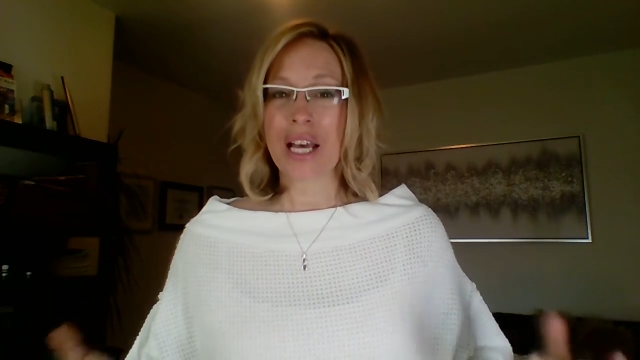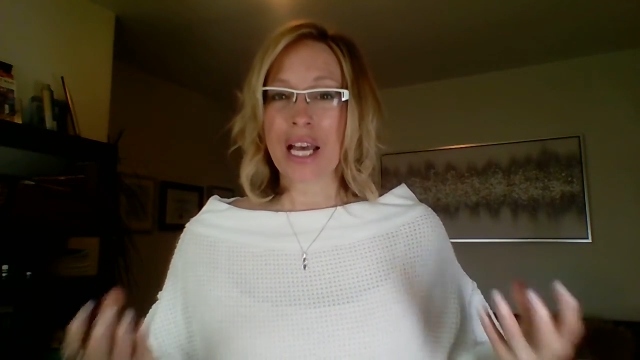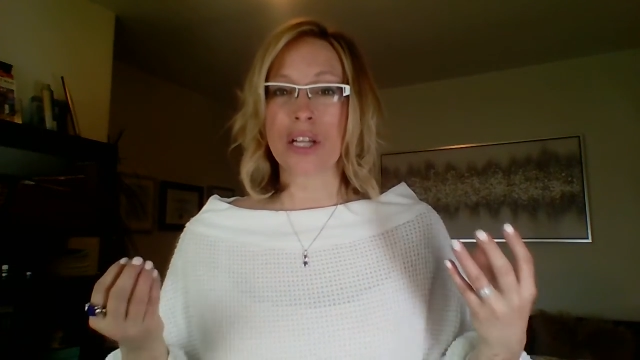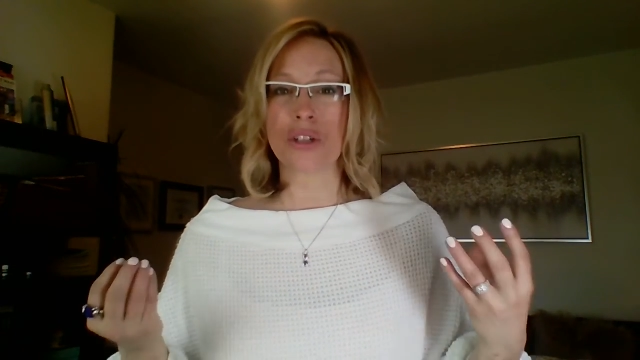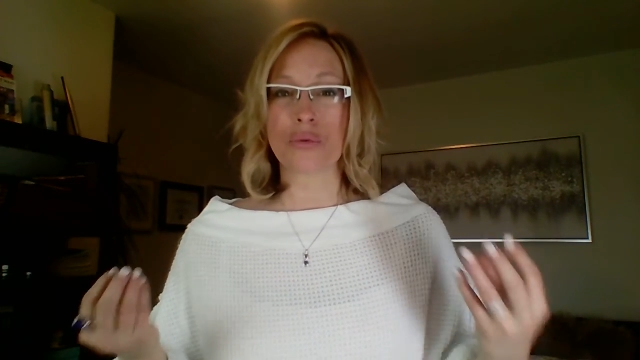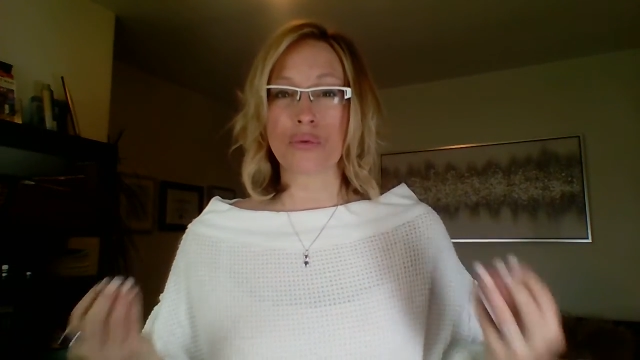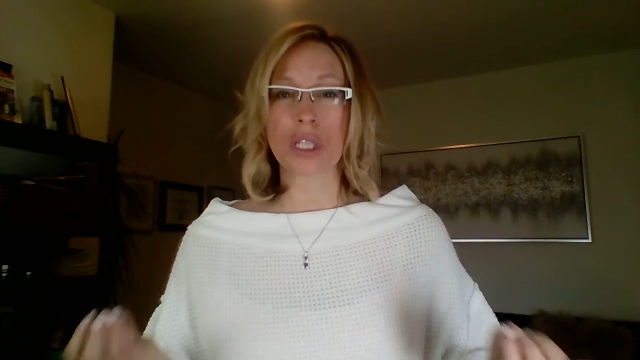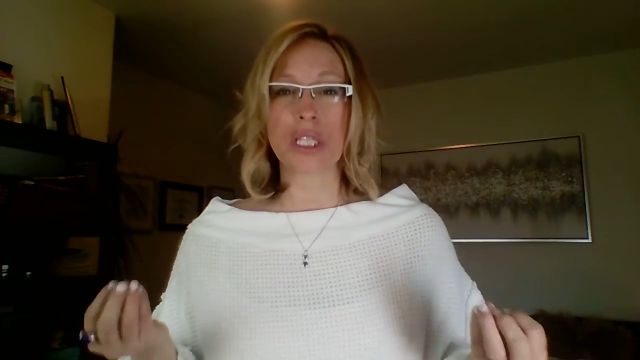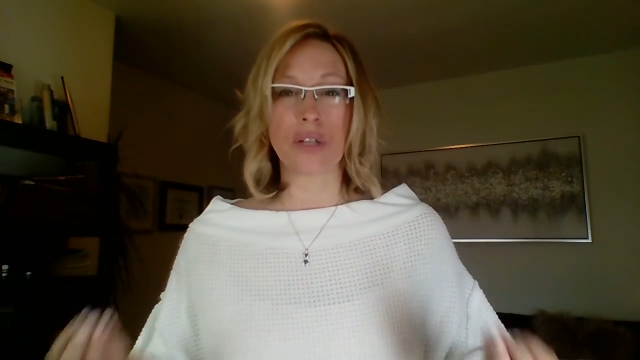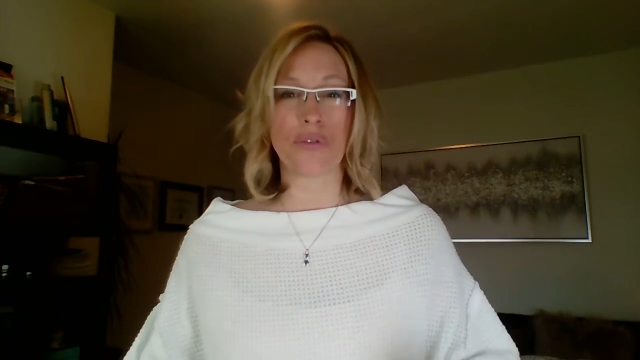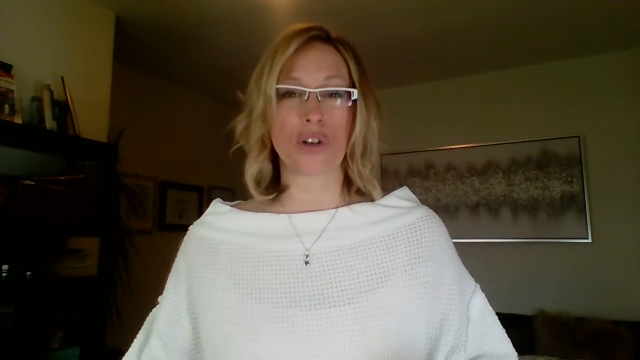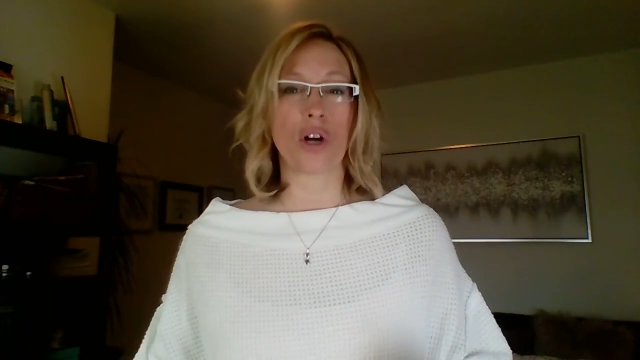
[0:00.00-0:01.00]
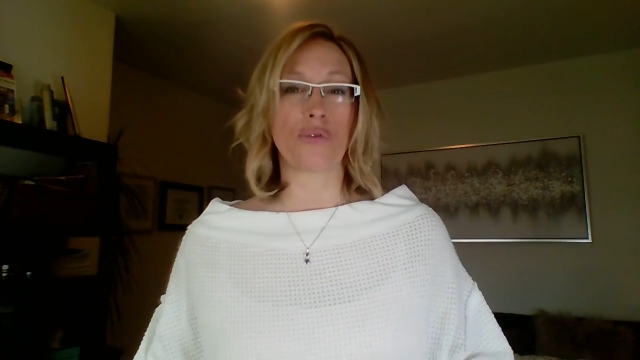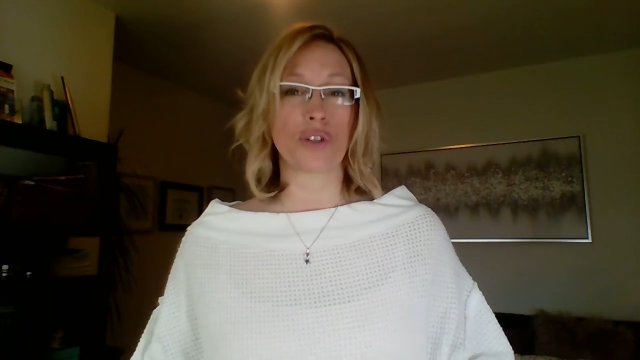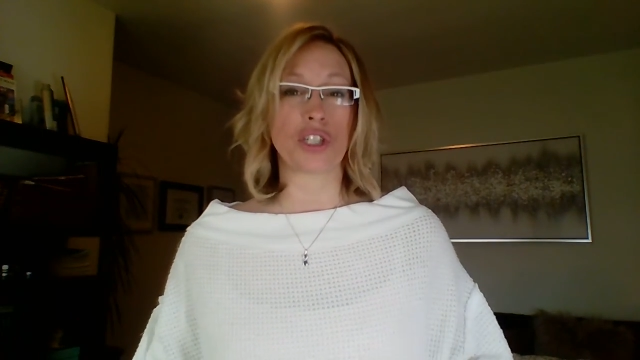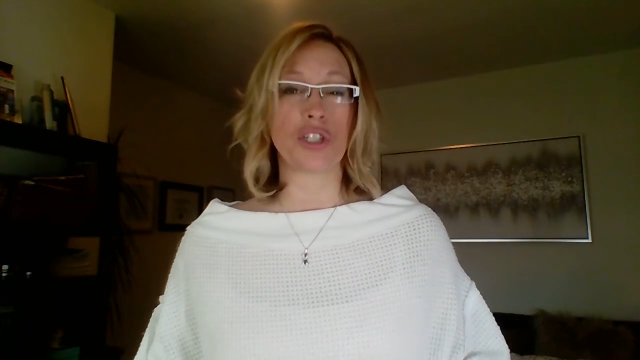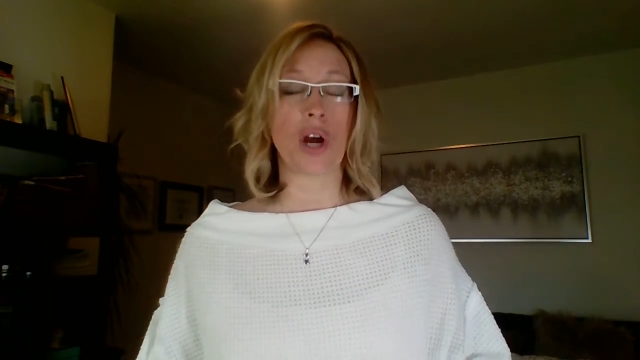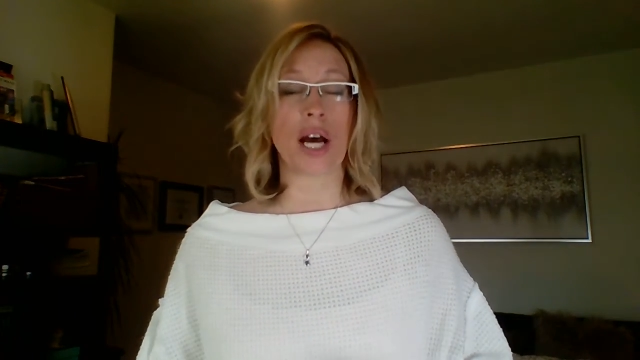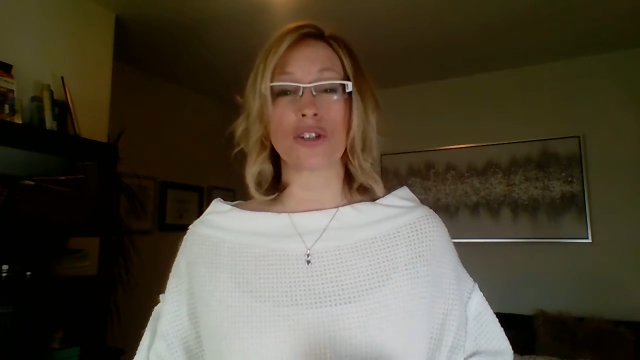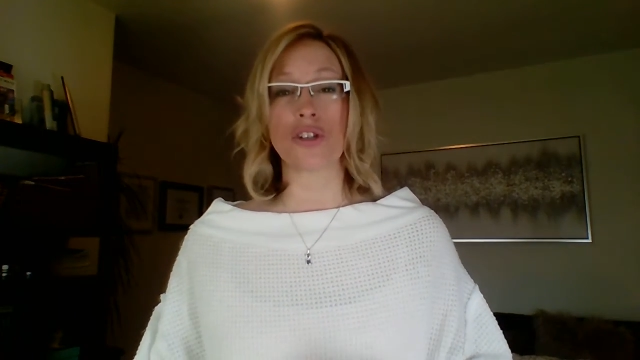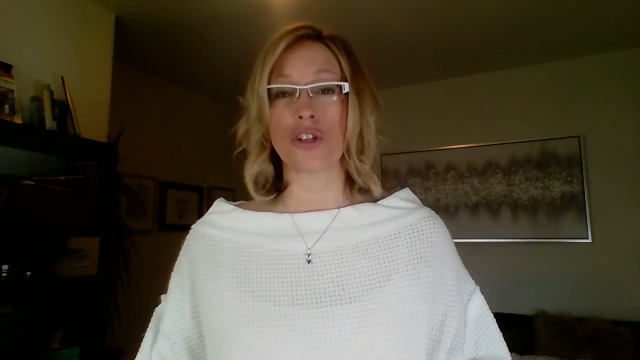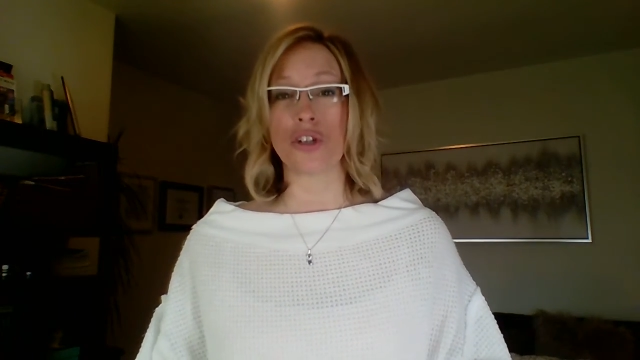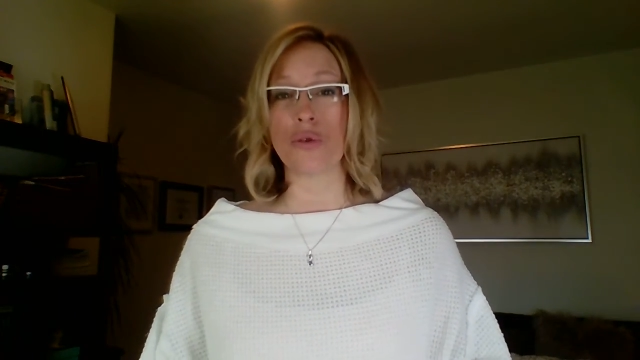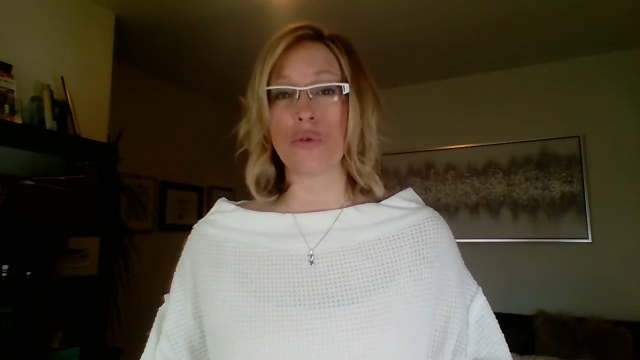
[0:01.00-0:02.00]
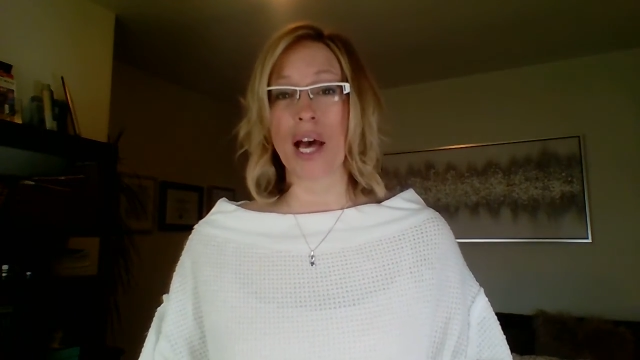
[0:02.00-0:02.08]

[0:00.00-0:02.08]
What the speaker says: And it's really difficult for us to do